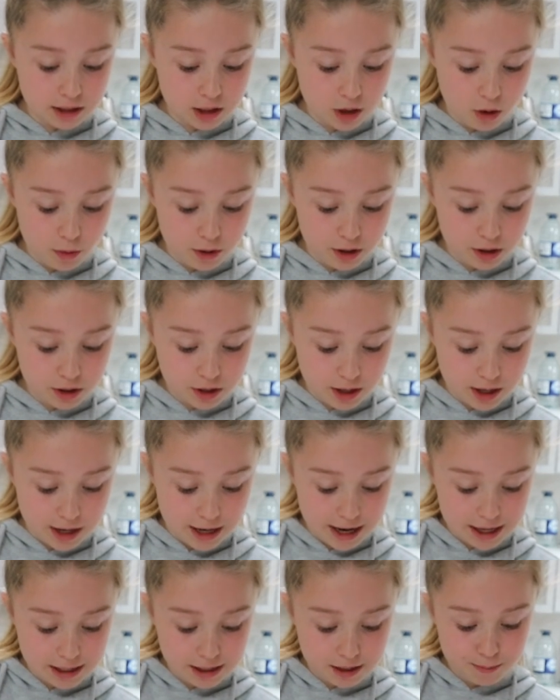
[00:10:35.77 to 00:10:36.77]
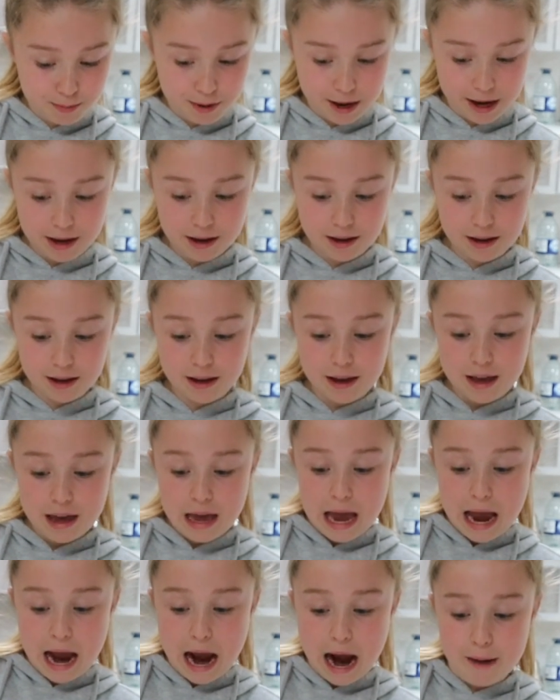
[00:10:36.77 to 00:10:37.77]
So we're just going to get some pink
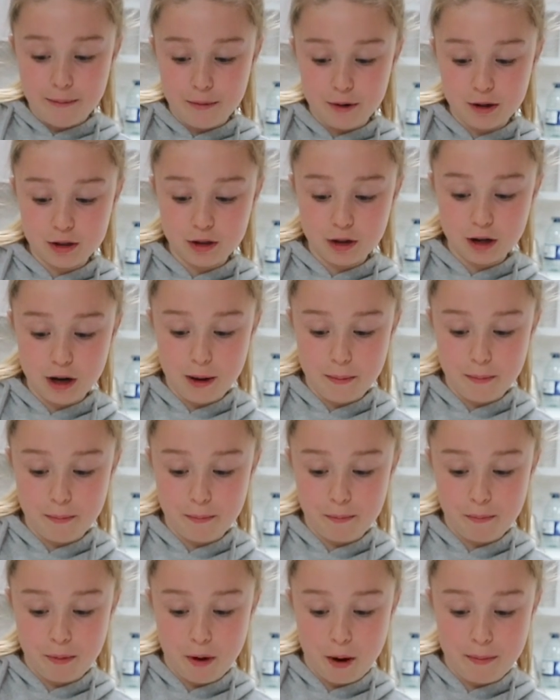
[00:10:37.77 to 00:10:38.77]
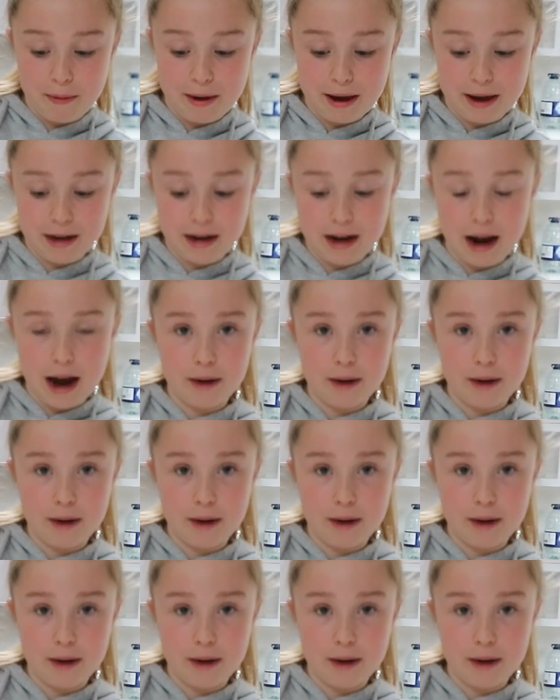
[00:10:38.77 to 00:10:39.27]
and we're just going to pop it in,